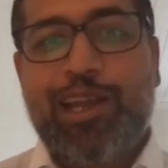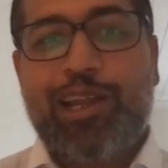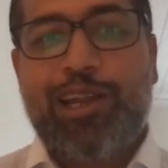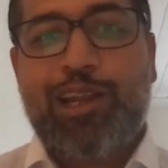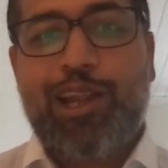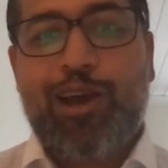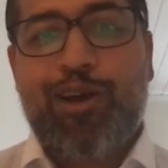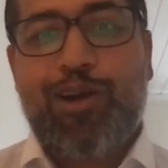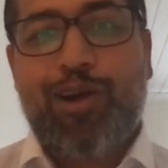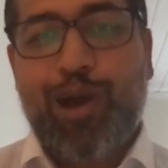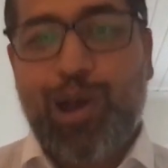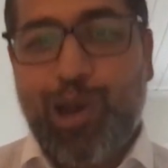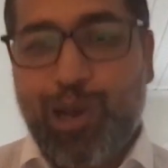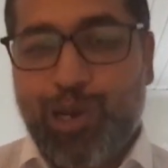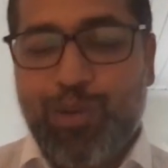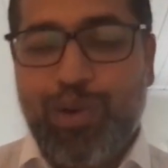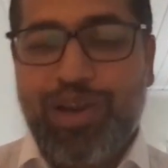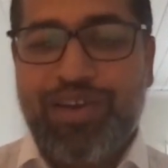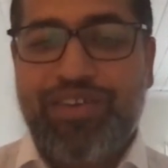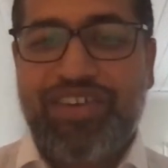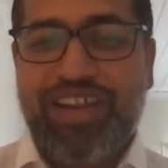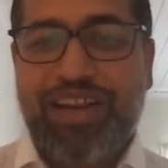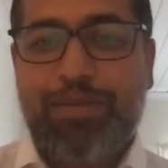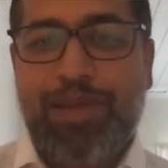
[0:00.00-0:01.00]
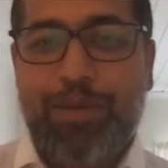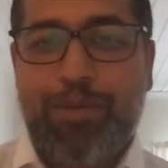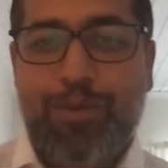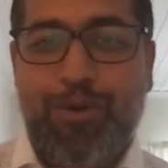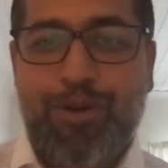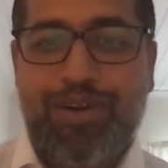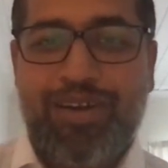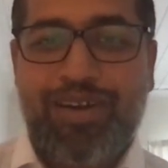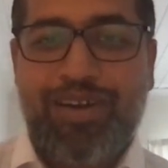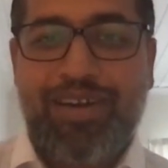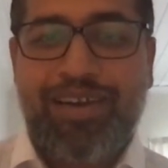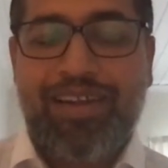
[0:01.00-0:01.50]
Now, how do I train my
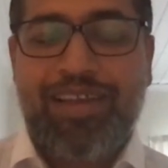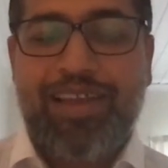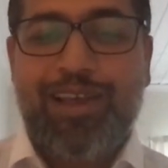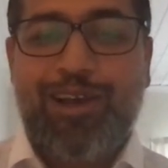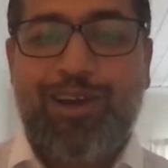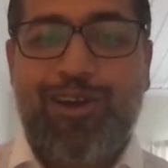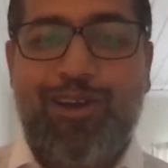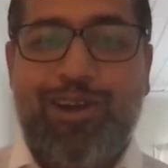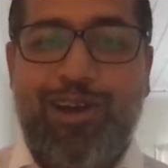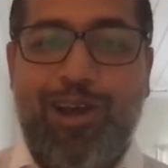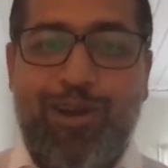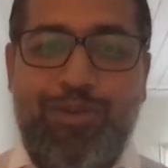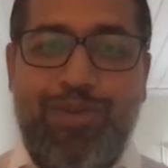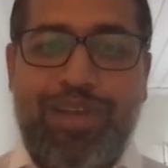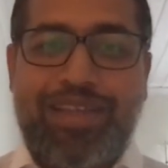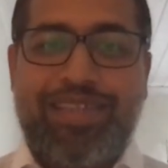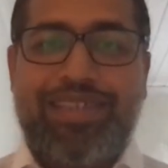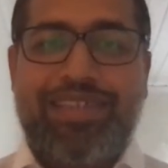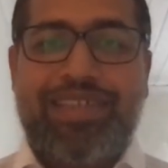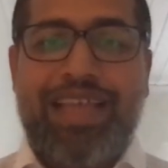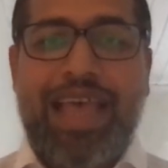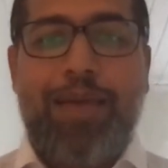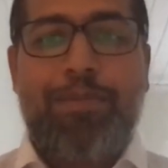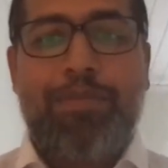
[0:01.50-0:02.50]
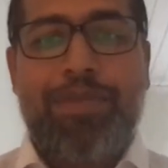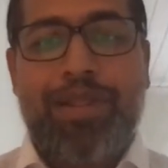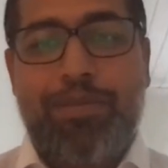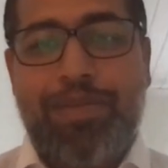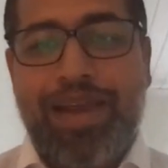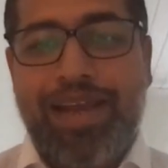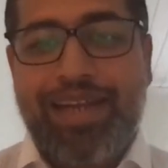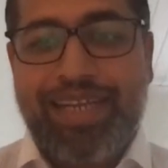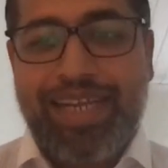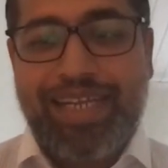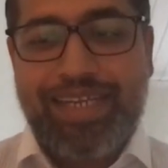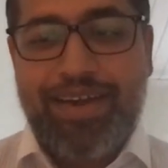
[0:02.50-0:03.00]
model, or how do I sample
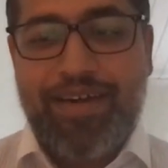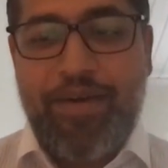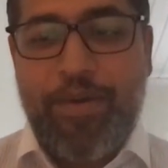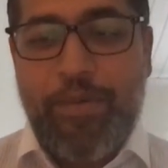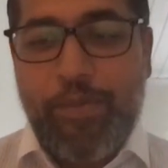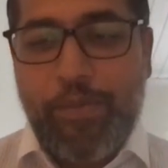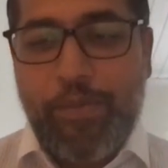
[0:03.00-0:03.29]
my data?